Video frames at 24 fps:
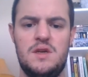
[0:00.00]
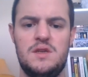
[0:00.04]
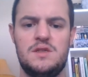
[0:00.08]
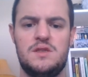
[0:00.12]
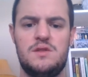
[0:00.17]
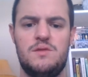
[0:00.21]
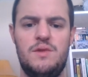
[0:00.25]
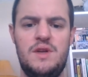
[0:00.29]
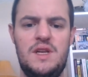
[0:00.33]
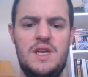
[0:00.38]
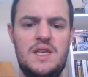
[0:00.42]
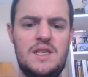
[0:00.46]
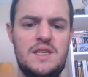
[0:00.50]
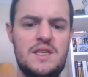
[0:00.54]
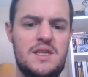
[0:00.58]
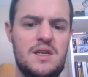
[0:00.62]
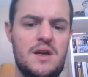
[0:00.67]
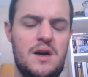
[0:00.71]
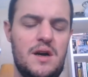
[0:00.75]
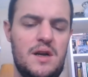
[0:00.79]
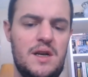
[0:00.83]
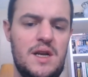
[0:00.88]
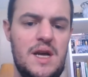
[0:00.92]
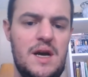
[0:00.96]
So we need to
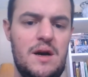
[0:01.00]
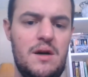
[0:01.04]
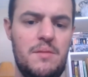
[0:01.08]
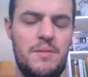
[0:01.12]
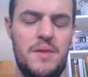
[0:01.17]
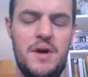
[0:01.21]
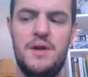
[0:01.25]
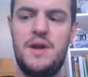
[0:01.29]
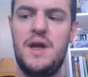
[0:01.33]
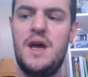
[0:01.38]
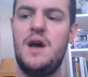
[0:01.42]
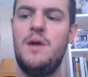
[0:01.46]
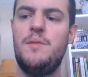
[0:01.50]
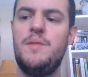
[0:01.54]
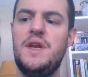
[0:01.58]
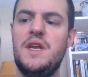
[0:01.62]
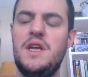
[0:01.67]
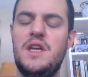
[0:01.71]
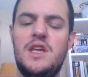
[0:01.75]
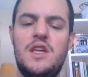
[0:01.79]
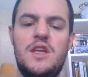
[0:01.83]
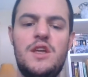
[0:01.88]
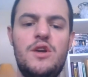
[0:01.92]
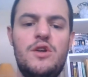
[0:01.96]
talk now about how many
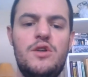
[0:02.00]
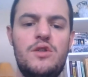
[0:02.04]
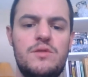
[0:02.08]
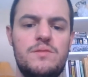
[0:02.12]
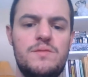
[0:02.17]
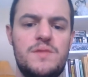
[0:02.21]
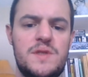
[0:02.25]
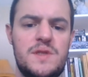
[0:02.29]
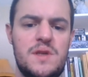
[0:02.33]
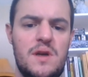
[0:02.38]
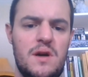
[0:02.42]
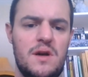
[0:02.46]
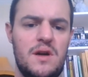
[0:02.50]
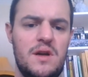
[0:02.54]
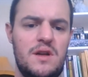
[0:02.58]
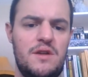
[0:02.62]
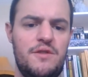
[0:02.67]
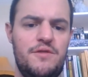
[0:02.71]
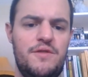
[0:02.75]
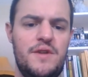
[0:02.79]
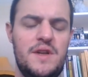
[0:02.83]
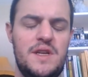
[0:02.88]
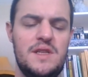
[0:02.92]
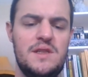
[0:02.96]
cubes are going to
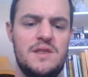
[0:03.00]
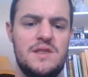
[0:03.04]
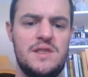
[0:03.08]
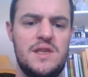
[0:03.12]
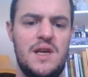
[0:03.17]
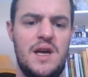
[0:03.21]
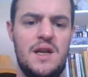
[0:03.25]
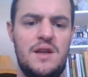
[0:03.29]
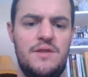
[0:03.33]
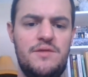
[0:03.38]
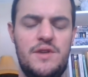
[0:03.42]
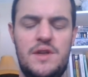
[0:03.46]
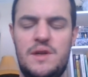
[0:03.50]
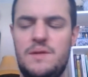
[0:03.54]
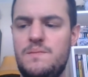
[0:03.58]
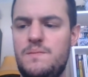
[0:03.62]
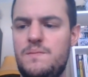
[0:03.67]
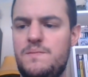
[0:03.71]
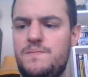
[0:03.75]
fit inside of it.